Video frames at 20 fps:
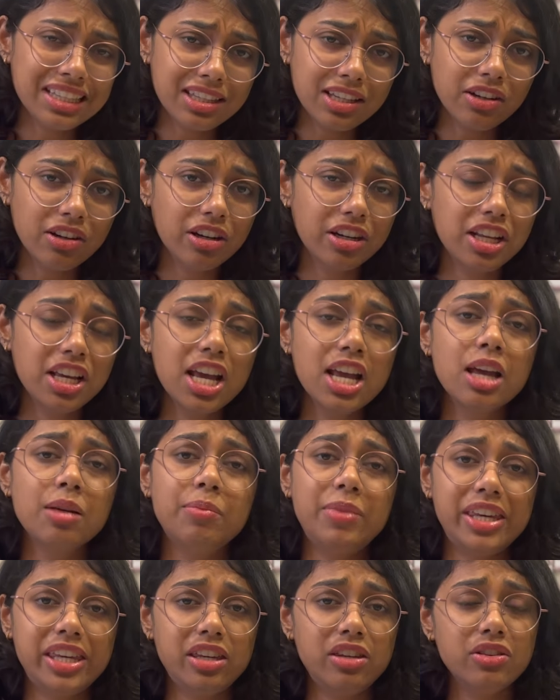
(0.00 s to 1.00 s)
Third,
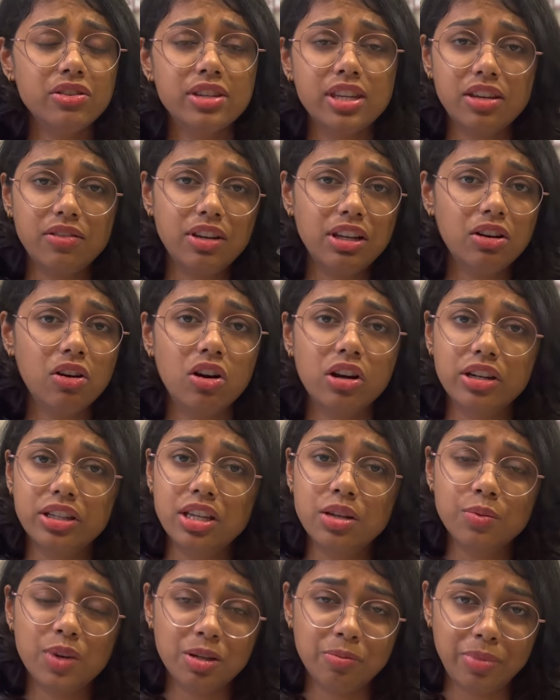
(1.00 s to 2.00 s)
making your CV longer
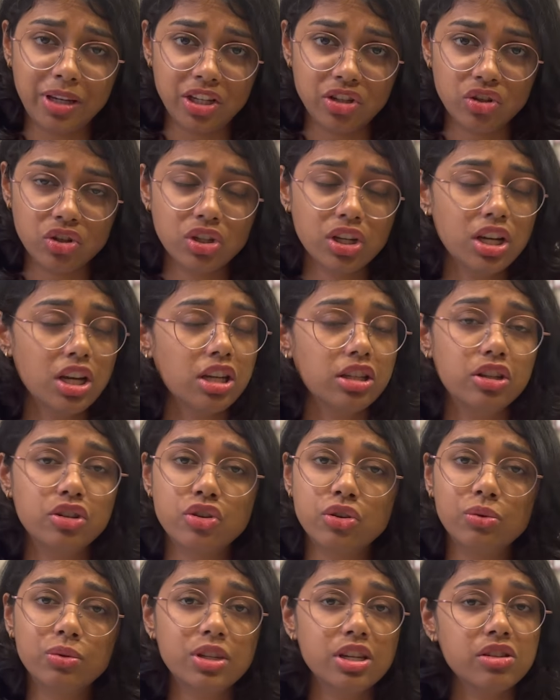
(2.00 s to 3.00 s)
than one page. The
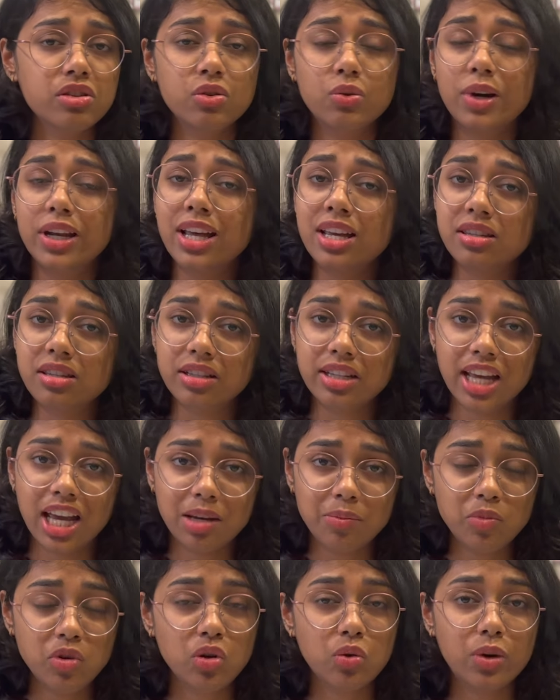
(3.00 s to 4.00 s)
truth is no one has the
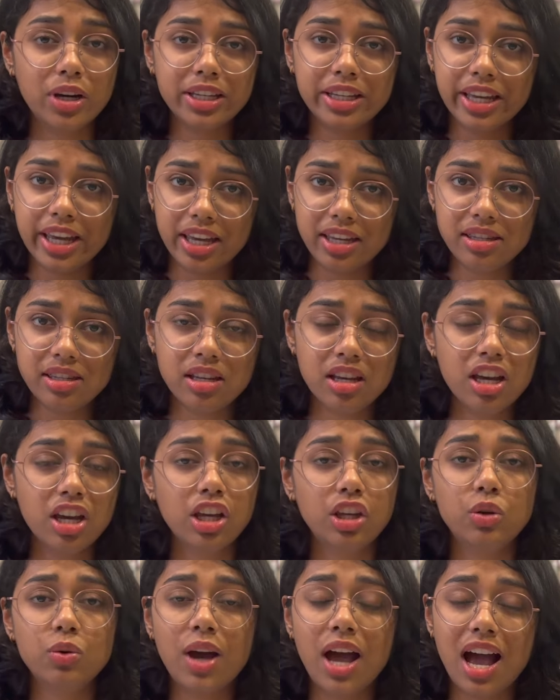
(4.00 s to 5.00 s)
time, no one cares.
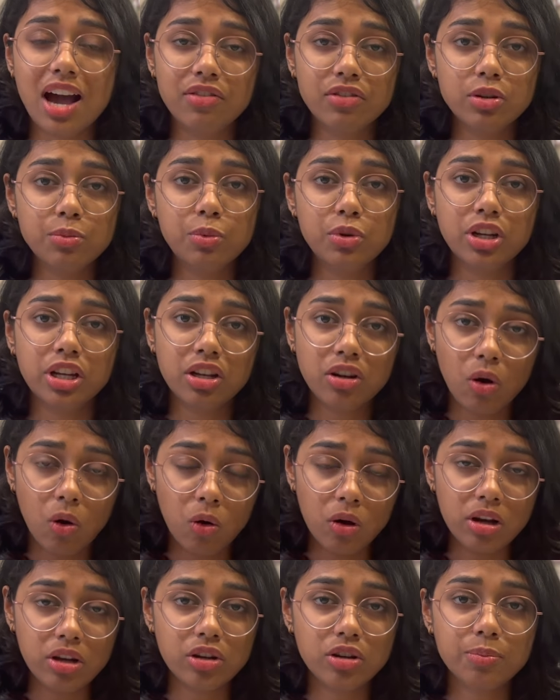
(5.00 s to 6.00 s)
You have to put in
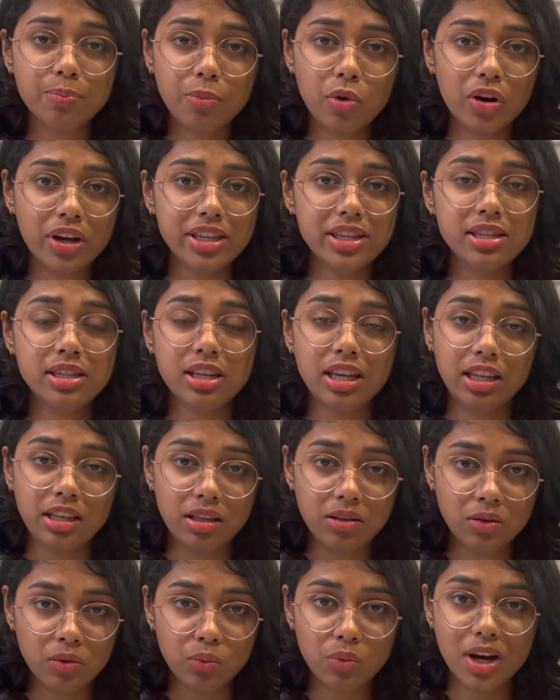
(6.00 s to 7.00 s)
all your points
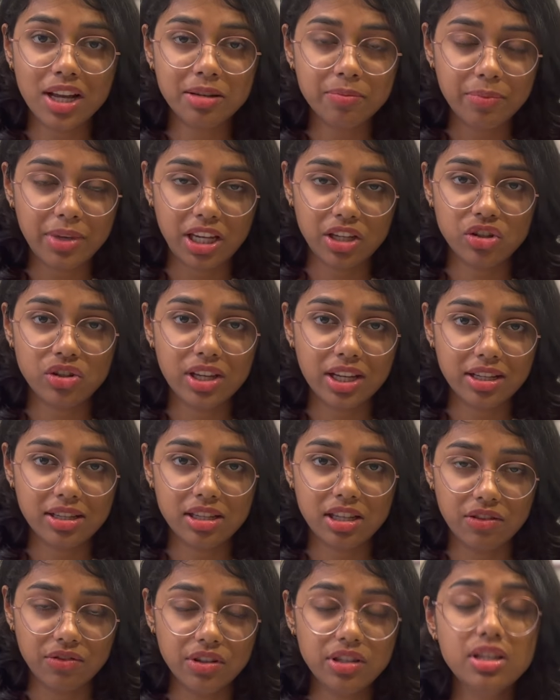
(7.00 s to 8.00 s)
in the one page that is
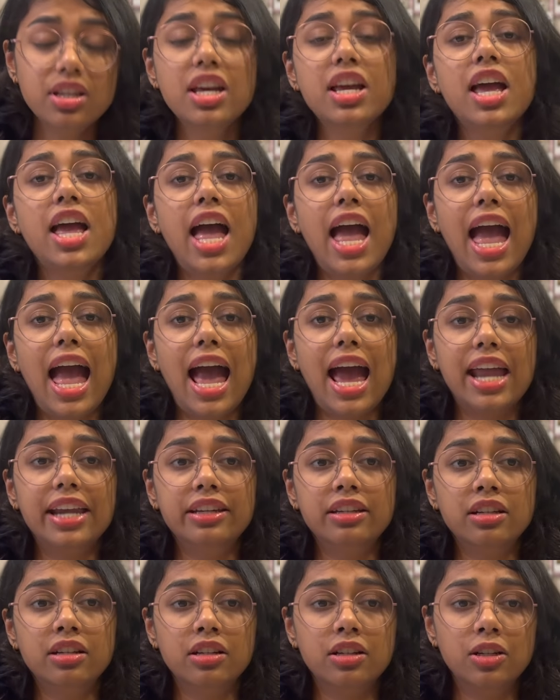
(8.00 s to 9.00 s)
given, and